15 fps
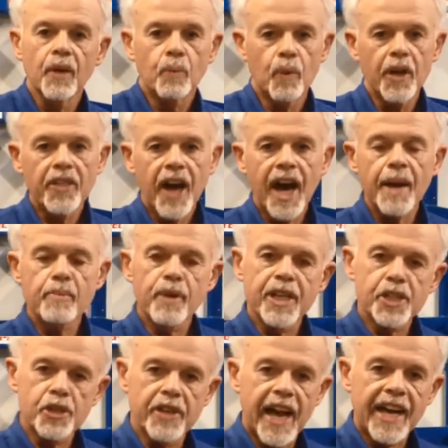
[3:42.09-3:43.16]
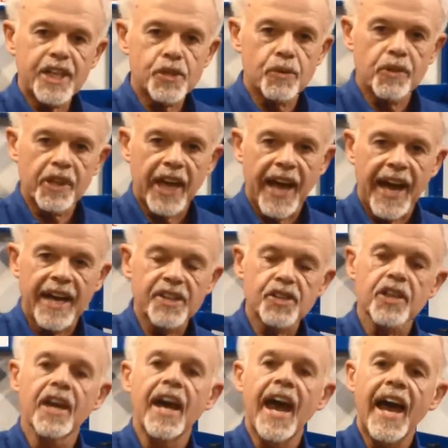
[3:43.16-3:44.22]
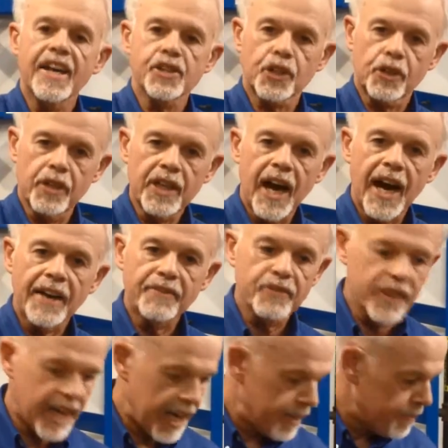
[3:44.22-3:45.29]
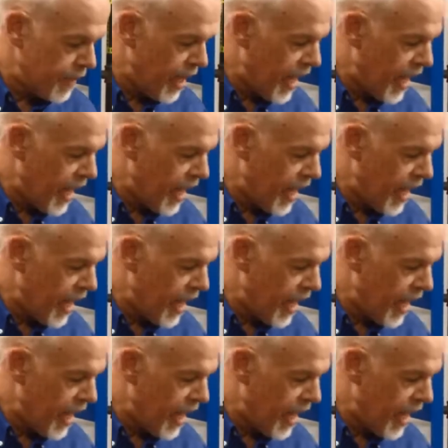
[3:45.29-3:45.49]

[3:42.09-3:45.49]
with high pressure natural gas has a good hot flame